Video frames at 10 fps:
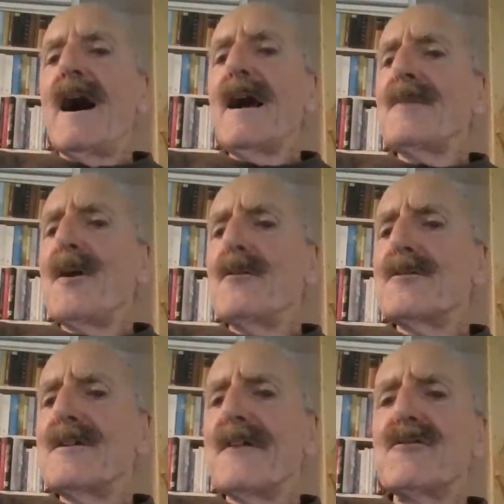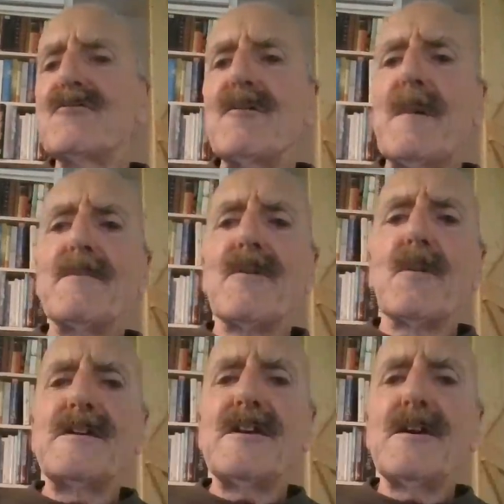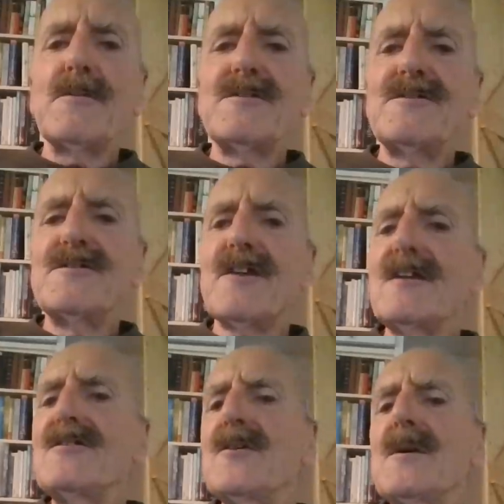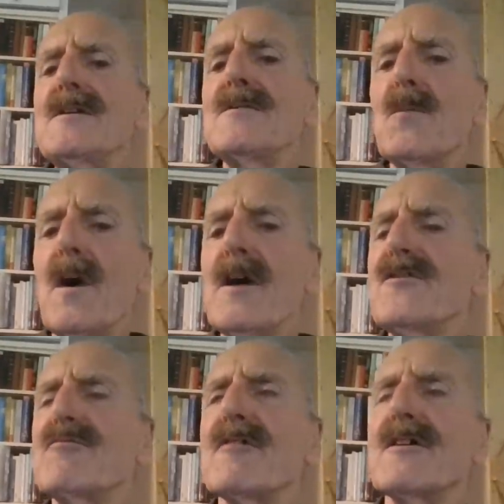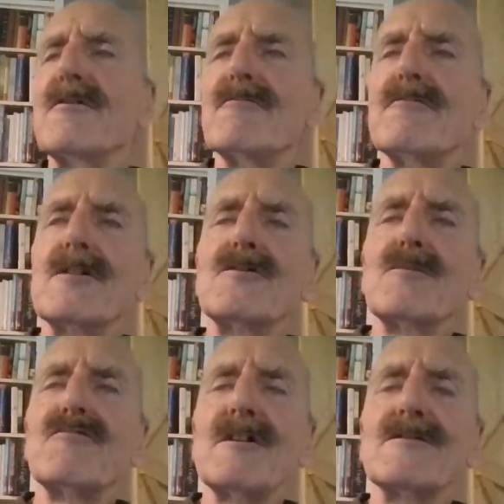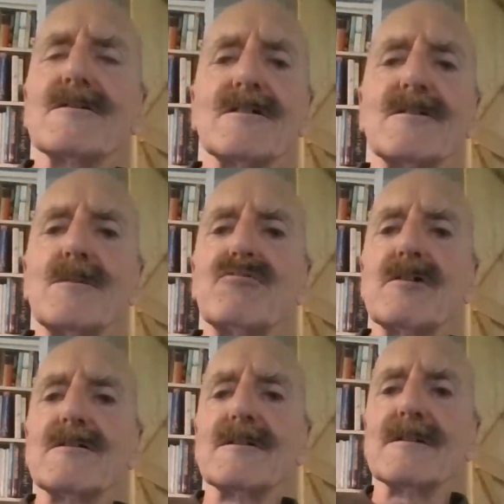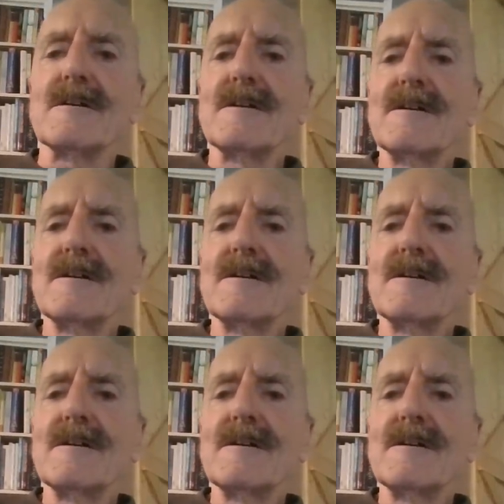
I am old enough to remember when there was genuine and widespread racial prejudice in Britain.